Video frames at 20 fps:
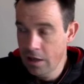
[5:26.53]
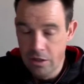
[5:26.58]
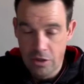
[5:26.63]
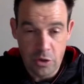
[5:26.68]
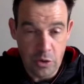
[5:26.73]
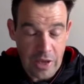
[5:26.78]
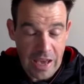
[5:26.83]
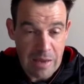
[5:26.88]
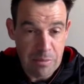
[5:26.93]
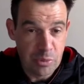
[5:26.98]

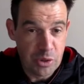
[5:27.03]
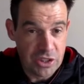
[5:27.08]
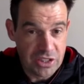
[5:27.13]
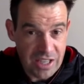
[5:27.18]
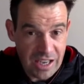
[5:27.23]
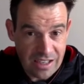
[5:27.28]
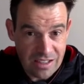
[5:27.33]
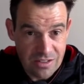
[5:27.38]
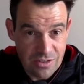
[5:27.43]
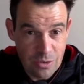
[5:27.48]
You can
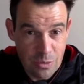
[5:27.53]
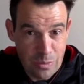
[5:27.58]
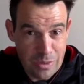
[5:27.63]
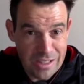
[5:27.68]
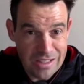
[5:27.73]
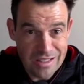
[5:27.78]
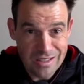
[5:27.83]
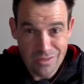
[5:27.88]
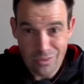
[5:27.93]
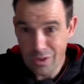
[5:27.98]
protect Zoom
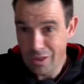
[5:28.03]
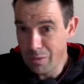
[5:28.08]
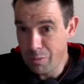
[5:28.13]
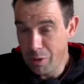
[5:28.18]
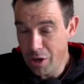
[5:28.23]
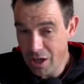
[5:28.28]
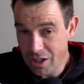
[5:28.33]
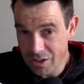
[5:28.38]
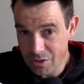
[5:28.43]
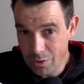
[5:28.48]
meetings with a
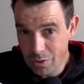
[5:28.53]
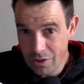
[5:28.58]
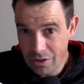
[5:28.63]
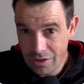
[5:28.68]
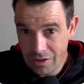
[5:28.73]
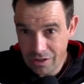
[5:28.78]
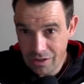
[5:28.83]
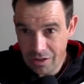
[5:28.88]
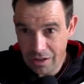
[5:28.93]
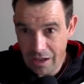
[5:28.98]

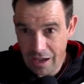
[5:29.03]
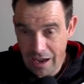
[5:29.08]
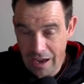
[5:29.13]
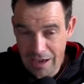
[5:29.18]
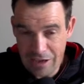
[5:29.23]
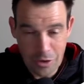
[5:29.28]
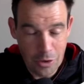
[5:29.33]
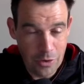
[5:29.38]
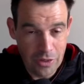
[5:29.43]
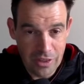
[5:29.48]
password. I
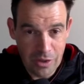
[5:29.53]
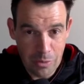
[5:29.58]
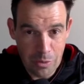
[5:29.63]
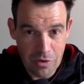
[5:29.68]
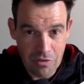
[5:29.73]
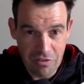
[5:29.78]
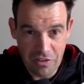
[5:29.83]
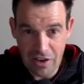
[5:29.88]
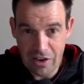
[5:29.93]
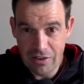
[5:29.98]
know there
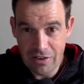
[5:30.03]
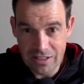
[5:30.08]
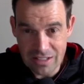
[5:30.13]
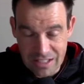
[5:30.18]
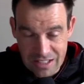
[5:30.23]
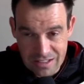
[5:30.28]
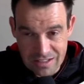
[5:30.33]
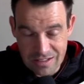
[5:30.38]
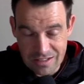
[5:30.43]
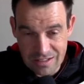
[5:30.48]
were various
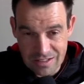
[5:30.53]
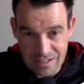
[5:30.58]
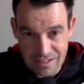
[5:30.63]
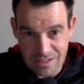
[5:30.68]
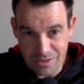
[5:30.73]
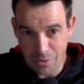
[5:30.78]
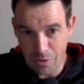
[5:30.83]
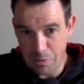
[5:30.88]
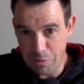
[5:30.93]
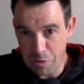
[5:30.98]

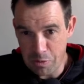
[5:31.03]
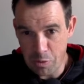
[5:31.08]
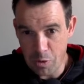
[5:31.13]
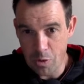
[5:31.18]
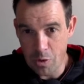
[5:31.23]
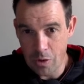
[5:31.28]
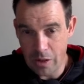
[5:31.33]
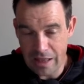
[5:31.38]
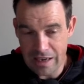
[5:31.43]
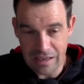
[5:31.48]
instances where
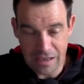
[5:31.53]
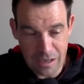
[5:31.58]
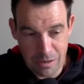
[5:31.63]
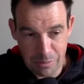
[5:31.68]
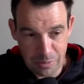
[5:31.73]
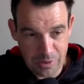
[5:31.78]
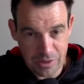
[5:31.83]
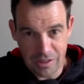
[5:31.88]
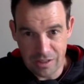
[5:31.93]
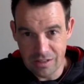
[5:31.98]
people and
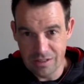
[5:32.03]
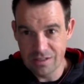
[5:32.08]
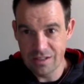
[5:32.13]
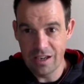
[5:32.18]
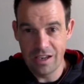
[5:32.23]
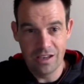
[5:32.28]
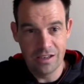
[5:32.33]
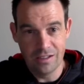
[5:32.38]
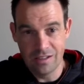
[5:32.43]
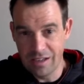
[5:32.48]
companies
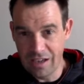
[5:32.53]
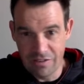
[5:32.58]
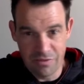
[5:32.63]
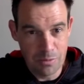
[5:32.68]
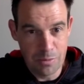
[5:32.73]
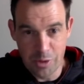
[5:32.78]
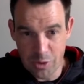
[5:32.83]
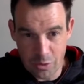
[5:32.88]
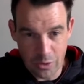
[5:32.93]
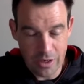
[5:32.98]
and
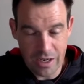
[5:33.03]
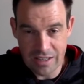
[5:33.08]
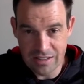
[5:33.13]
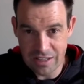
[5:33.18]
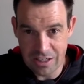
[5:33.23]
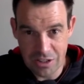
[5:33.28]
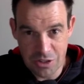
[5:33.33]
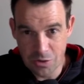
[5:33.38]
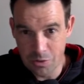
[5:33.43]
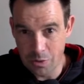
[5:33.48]
government
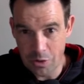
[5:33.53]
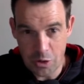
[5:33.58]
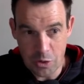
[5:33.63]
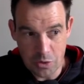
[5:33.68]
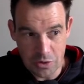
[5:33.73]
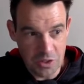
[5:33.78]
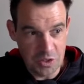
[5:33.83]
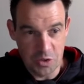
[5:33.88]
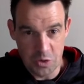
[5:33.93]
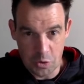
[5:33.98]
organizations were
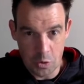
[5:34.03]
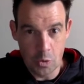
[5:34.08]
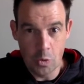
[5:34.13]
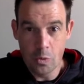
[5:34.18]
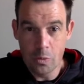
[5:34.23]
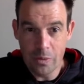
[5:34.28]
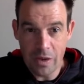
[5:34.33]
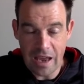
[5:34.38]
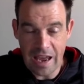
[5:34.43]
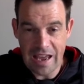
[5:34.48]
using
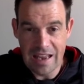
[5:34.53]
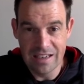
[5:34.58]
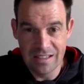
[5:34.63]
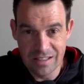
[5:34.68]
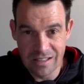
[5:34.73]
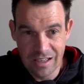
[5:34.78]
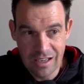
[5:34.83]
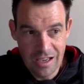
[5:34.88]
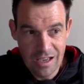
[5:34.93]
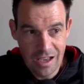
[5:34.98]
Zoom
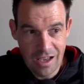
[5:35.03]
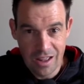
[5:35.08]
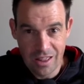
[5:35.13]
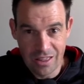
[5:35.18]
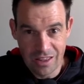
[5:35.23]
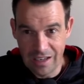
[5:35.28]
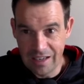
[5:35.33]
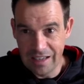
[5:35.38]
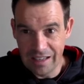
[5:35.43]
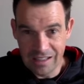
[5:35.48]
and
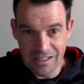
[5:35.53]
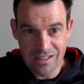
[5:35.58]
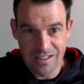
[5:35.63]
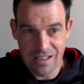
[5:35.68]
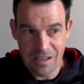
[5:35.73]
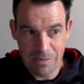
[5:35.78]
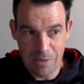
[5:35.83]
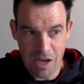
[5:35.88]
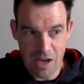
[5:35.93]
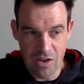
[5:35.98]
the link
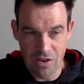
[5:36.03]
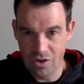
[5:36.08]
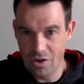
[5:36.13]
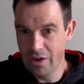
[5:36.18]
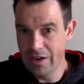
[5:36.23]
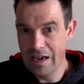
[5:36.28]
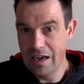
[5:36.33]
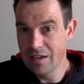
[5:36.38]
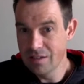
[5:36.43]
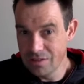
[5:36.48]
somehow
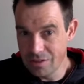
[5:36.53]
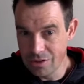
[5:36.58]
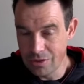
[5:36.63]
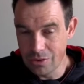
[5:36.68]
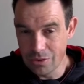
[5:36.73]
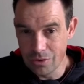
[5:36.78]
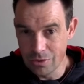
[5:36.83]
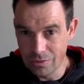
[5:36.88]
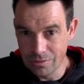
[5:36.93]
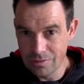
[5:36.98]
got out
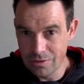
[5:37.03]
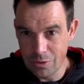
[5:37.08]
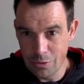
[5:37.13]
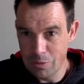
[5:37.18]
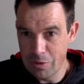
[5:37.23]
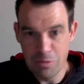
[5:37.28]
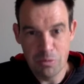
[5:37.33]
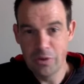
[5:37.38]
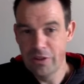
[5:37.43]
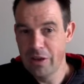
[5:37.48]
to
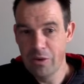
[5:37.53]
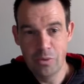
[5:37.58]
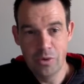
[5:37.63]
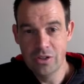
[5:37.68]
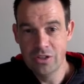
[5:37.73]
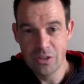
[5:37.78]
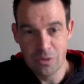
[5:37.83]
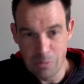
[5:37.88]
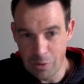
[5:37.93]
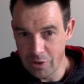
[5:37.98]
people that
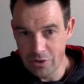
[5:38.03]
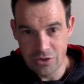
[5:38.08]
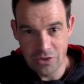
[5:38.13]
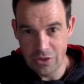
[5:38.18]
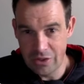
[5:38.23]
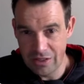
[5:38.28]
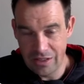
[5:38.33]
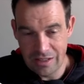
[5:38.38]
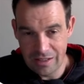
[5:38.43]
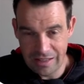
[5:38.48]
weren't supposed
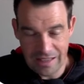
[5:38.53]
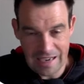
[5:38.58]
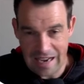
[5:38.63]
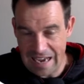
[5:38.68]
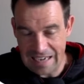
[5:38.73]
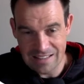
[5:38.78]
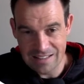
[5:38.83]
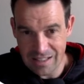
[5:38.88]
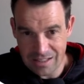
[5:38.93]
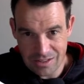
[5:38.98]
to get
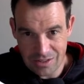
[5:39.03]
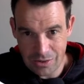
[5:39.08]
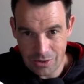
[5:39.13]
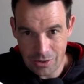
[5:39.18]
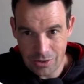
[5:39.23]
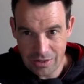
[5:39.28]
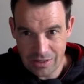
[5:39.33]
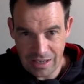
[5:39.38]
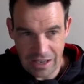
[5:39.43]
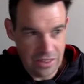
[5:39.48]
access
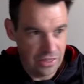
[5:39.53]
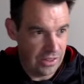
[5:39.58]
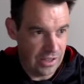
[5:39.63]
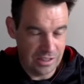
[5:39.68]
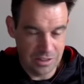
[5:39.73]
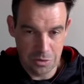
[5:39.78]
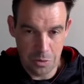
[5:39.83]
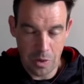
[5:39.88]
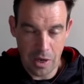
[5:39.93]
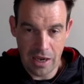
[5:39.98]
to it. And
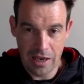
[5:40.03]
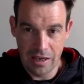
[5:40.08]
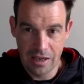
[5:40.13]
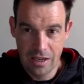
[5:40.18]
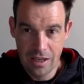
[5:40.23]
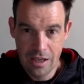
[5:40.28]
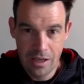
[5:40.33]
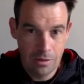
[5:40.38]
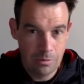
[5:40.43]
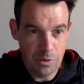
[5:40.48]
that's why
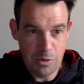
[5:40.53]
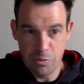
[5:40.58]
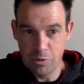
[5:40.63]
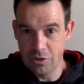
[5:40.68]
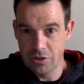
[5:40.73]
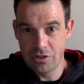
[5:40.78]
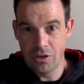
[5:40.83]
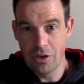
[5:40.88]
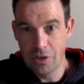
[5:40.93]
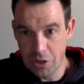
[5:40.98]
people
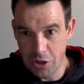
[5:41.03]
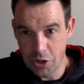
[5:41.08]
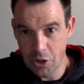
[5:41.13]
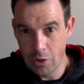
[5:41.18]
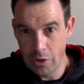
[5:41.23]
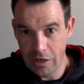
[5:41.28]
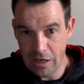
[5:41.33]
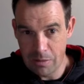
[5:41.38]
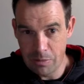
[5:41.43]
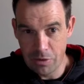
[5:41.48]
started
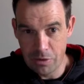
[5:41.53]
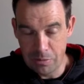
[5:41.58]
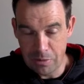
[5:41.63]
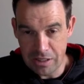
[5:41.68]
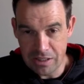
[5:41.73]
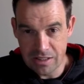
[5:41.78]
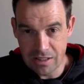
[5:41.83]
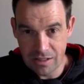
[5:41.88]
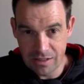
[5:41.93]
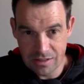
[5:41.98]
showing up on
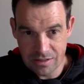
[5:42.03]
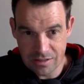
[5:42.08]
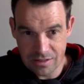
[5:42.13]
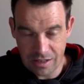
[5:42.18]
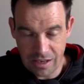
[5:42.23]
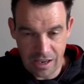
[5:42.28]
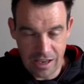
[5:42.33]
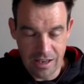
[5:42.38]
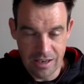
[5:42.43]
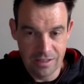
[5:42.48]
meetings.
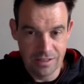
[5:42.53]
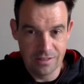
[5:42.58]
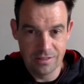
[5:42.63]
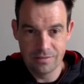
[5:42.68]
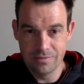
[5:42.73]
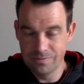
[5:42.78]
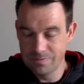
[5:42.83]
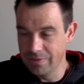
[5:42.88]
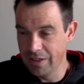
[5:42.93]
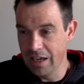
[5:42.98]
And
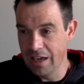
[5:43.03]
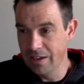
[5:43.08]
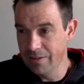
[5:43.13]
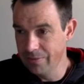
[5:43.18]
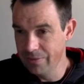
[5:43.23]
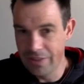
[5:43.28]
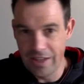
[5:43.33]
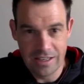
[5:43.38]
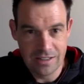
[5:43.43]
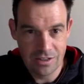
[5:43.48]
yeah,
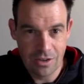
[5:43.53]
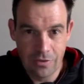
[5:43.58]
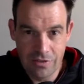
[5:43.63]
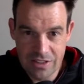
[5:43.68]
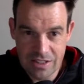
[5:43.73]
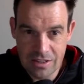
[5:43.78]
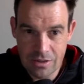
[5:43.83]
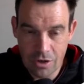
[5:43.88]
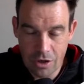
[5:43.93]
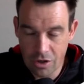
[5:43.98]
that's
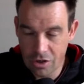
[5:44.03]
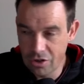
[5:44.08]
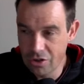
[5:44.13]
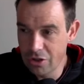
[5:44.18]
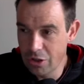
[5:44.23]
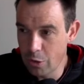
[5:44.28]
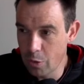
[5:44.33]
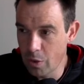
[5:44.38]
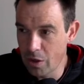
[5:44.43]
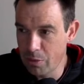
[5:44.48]
obviously not
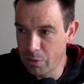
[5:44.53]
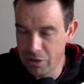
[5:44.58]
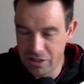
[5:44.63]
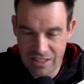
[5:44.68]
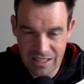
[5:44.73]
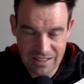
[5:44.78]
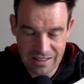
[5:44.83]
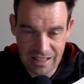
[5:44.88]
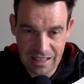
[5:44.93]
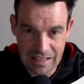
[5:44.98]
good. You want to
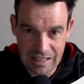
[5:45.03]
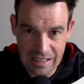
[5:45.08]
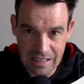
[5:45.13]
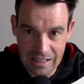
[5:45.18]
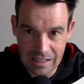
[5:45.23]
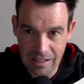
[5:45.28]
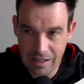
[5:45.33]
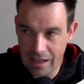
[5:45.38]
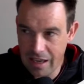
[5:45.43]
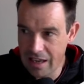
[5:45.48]
protect that
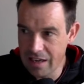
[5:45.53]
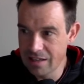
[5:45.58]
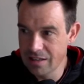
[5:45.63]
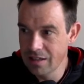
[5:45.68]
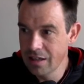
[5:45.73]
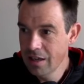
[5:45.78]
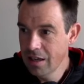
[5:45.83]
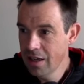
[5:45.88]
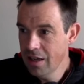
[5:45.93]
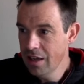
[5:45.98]
link. And
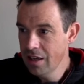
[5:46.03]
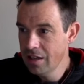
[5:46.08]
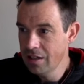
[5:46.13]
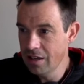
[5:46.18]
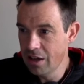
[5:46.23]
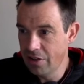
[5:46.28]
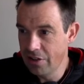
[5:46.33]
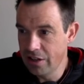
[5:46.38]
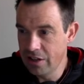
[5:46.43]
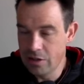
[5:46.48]

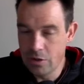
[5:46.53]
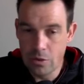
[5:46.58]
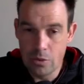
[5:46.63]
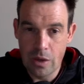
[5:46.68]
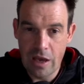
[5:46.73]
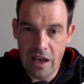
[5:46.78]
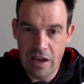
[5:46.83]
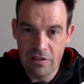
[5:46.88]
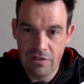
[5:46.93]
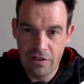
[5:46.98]
now they do
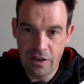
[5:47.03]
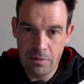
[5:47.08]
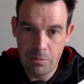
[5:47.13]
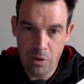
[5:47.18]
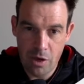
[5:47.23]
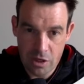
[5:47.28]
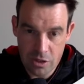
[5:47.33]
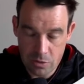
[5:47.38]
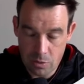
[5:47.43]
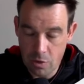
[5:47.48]
have a
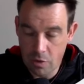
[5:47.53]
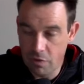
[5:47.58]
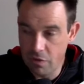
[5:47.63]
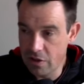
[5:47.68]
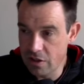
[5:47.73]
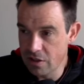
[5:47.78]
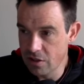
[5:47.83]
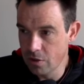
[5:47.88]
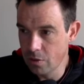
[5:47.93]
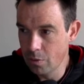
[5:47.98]
password
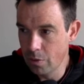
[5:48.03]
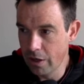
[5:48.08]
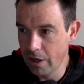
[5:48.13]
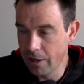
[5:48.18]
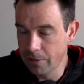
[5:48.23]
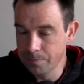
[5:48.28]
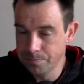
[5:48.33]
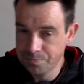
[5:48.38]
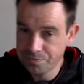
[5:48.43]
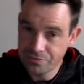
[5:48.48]
feature
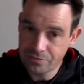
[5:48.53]
where